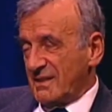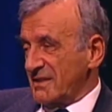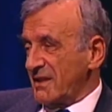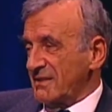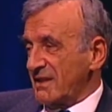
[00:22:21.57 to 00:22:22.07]

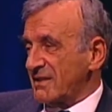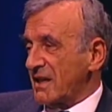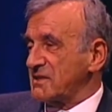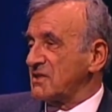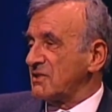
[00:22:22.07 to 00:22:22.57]
They, they
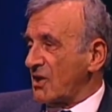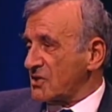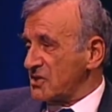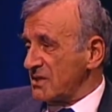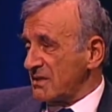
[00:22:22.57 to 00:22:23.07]
tried
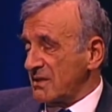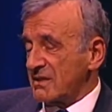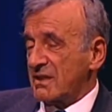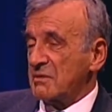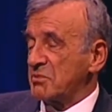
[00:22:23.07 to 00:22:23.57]
seduction, they
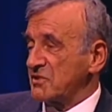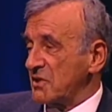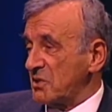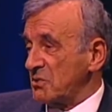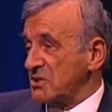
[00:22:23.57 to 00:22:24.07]
tried
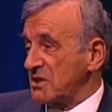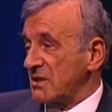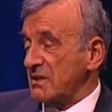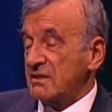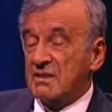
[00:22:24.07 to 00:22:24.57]
persecution,
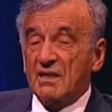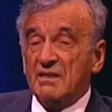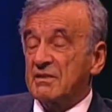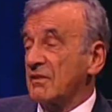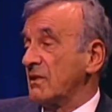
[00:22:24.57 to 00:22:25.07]
they
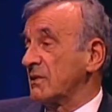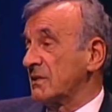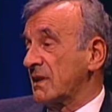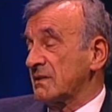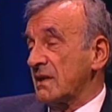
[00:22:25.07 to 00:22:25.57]
tried,
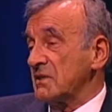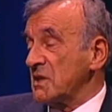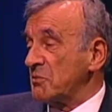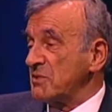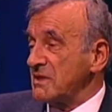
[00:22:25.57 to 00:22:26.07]
uh, tried the
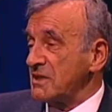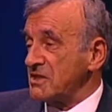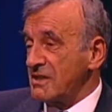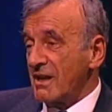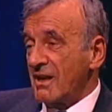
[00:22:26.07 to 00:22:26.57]

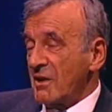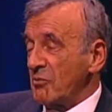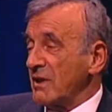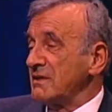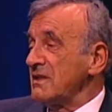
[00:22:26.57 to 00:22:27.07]
Inquisition.
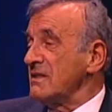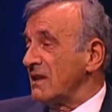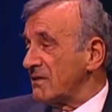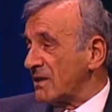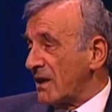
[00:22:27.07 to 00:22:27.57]
What didn't
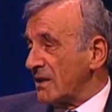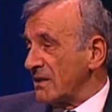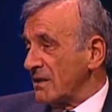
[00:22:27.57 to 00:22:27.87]
they try?